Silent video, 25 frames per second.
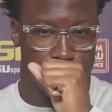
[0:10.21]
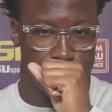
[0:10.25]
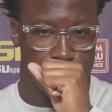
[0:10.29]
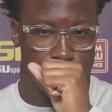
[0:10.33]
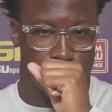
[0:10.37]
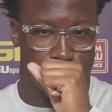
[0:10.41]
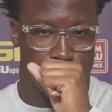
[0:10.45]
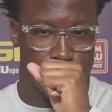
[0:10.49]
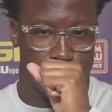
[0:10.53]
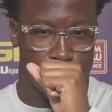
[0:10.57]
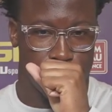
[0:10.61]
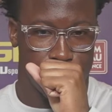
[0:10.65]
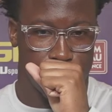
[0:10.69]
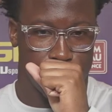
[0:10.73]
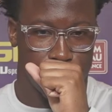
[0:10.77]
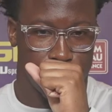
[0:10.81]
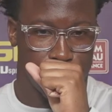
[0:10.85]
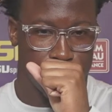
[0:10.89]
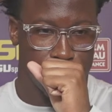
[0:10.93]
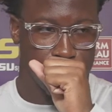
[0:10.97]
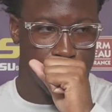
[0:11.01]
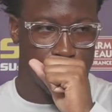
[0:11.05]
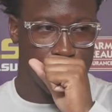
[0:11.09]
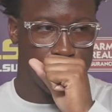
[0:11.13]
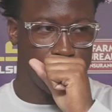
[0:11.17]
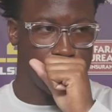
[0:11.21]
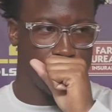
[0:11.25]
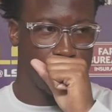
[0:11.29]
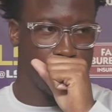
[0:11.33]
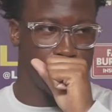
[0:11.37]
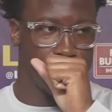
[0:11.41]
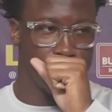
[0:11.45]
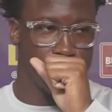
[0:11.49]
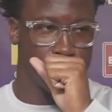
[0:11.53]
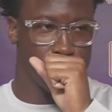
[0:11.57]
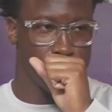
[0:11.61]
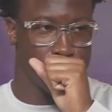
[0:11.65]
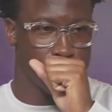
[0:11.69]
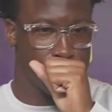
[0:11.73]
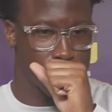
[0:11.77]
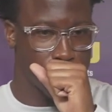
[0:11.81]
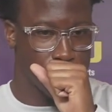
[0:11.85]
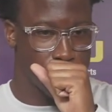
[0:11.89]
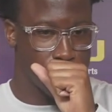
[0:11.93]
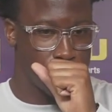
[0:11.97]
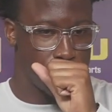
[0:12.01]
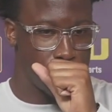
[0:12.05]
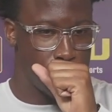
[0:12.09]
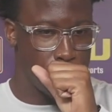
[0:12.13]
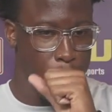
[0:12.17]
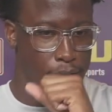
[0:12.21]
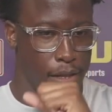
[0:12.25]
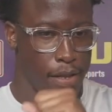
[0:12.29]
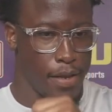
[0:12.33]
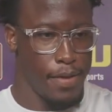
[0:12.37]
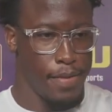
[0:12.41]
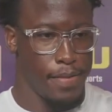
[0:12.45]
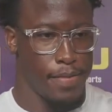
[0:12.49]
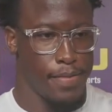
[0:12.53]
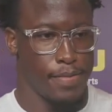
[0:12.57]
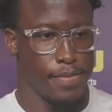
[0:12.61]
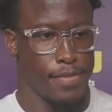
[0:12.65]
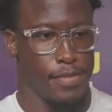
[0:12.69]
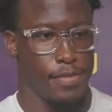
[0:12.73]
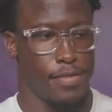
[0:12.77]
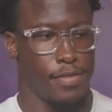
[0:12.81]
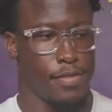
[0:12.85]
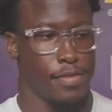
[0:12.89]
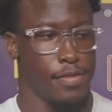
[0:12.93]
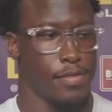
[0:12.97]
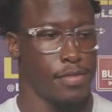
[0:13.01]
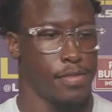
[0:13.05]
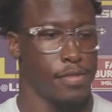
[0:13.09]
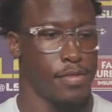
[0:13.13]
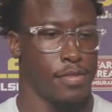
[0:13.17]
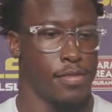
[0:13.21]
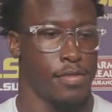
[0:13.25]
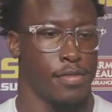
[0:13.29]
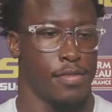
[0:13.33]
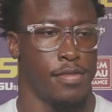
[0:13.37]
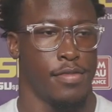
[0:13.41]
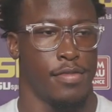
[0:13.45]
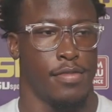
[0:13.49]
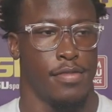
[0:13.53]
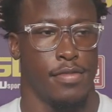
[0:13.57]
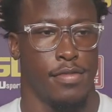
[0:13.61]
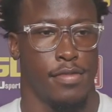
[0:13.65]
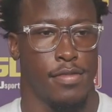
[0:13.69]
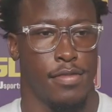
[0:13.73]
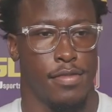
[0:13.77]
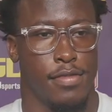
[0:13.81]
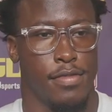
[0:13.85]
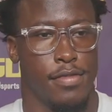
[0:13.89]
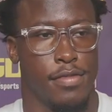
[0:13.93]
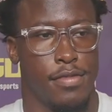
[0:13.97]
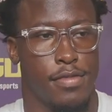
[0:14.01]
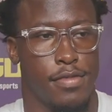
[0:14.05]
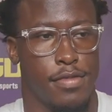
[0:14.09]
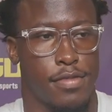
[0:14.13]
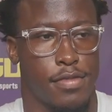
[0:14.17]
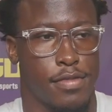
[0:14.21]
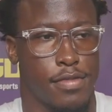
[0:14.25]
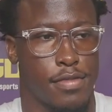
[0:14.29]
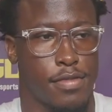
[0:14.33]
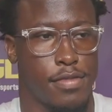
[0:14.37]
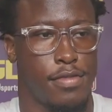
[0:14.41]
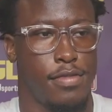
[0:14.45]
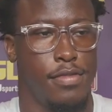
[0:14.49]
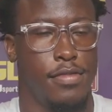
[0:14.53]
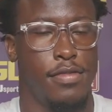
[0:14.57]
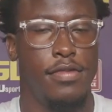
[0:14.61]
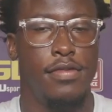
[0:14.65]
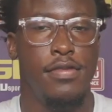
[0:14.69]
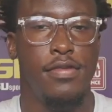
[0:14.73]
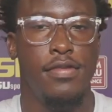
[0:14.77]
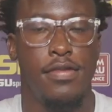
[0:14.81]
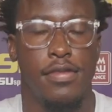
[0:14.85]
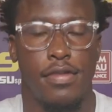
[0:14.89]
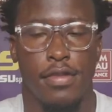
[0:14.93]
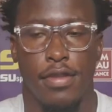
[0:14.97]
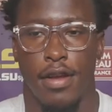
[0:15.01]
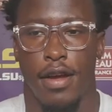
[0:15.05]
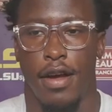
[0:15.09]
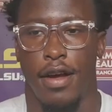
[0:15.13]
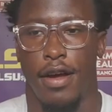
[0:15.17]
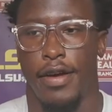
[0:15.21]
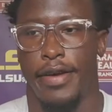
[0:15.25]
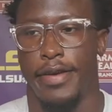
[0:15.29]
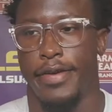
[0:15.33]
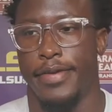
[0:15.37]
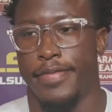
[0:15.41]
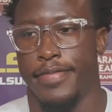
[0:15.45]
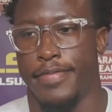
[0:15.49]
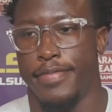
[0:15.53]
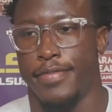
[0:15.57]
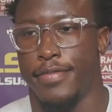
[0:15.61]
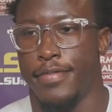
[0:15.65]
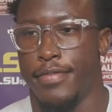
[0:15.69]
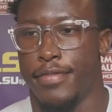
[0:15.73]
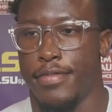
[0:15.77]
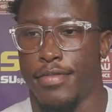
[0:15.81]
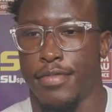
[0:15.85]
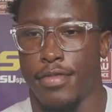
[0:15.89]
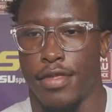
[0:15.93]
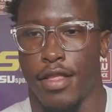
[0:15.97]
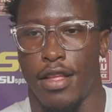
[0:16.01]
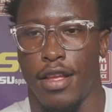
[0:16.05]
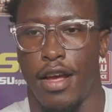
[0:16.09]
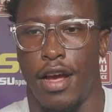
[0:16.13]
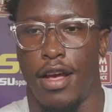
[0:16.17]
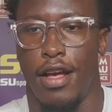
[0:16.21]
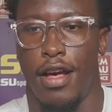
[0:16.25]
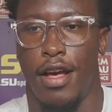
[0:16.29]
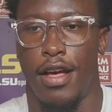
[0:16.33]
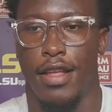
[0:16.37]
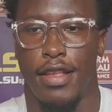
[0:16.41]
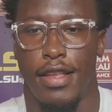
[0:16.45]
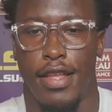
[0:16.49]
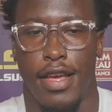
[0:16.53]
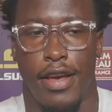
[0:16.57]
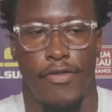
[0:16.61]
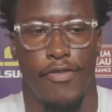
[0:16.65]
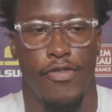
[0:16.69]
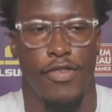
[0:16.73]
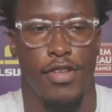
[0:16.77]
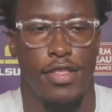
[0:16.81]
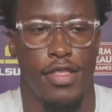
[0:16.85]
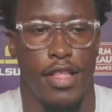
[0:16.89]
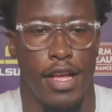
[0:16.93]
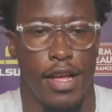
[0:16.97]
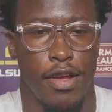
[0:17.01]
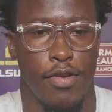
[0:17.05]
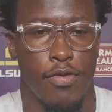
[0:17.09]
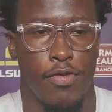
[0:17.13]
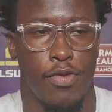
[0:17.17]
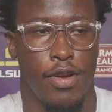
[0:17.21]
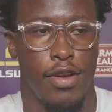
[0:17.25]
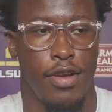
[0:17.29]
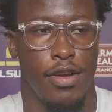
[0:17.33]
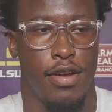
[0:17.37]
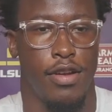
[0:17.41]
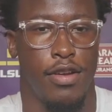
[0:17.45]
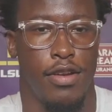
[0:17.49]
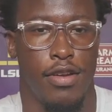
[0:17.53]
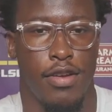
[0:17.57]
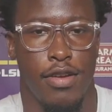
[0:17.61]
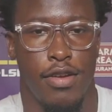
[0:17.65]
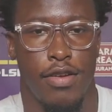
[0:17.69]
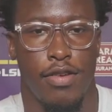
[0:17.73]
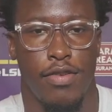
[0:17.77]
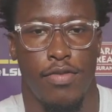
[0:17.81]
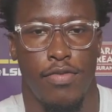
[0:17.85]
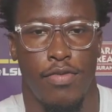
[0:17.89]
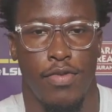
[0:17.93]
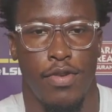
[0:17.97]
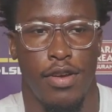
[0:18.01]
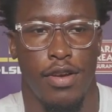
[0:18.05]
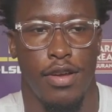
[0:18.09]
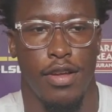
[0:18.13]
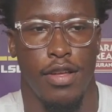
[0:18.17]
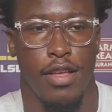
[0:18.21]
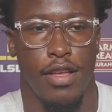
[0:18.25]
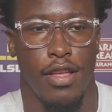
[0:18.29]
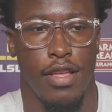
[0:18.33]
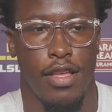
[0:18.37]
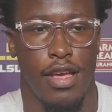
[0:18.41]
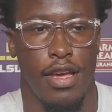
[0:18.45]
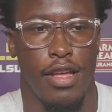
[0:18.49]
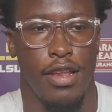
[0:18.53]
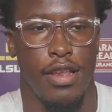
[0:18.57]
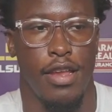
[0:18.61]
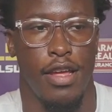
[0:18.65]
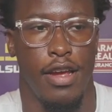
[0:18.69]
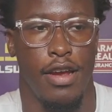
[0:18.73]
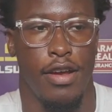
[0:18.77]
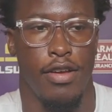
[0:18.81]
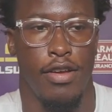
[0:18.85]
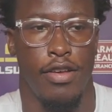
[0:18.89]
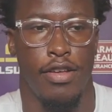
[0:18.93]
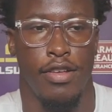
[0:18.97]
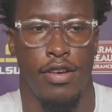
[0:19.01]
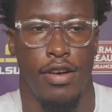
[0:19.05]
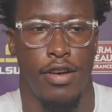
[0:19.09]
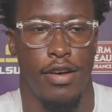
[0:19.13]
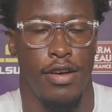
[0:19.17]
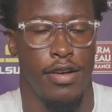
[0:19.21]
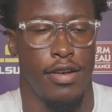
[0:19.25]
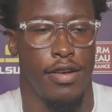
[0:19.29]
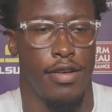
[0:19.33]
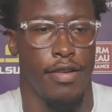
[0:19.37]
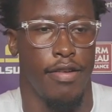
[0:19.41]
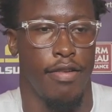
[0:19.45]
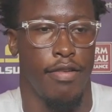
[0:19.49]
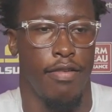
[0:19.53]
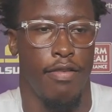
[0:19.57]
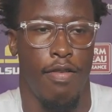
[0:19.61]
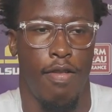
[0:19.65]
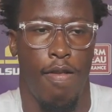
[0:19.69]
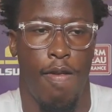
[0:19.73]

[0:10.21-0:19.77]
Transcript: did so well, and where would you evaluate you guys are at, where you compared to where you want to be? Um, I definitely think we're we're getting there. Uh,